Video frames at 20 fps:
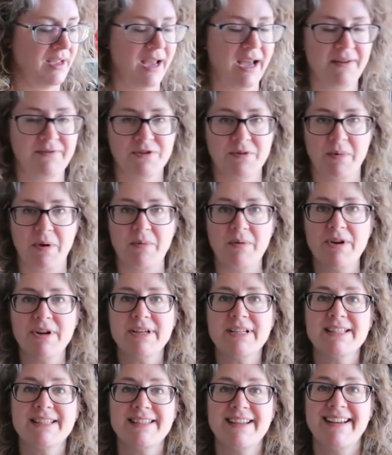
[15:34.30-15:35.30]
After my
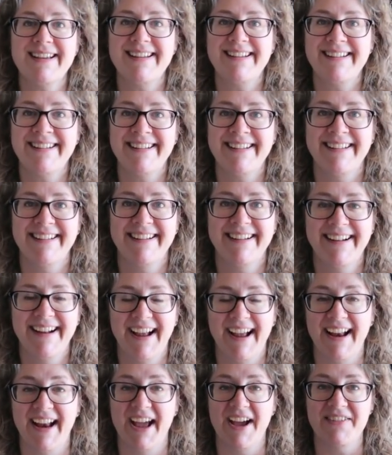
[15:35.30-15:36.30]
work is done,
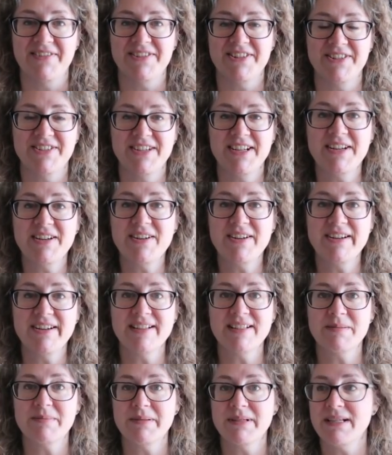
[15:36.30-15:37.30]
and after dinner
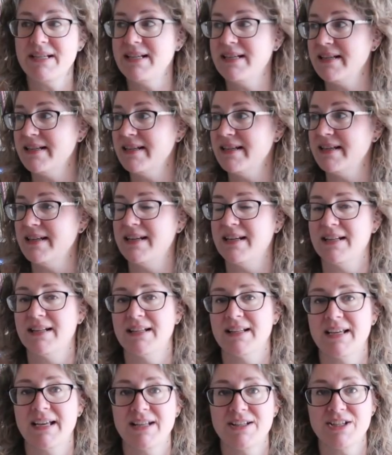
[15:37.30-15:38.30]
has been eaten and
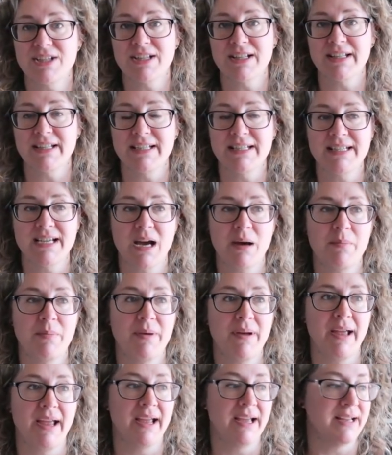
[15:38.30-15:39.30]
the kitchen cleaned up,
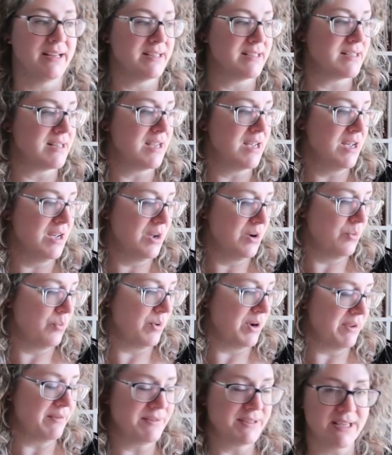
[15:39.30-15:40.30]
and
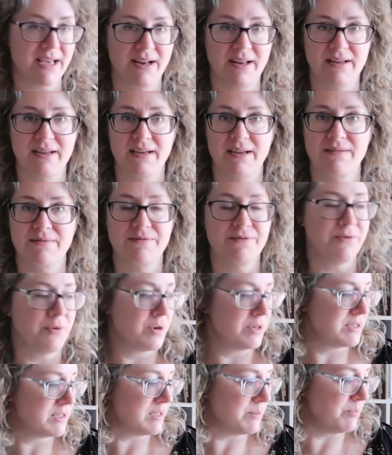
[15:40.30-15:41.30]
we've settled in
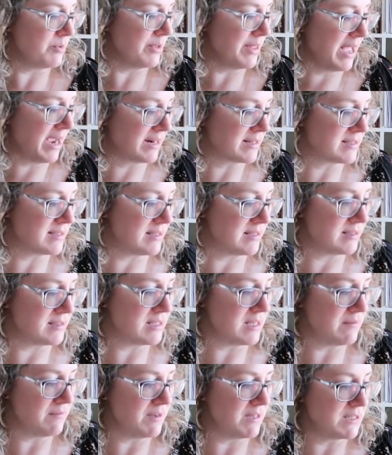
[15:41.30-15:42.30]
for some relaxing
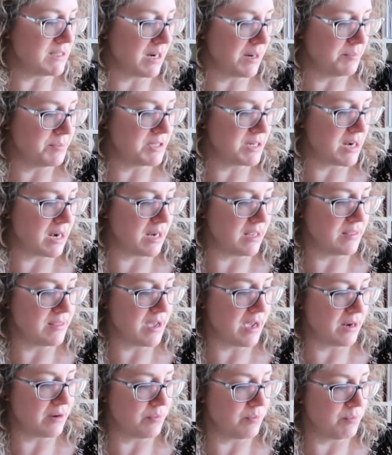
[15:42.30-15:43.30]
T V time tonight,
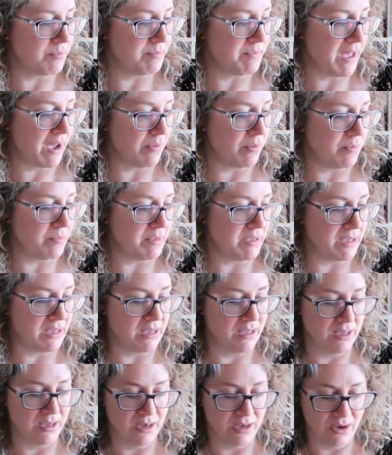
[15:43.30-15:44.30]
that'll that will be
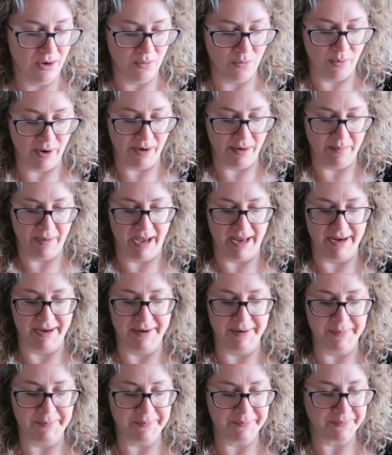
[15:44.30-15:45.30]
where I'm
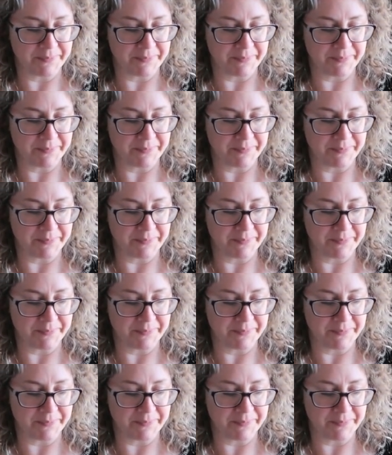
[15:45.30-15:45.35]
headed.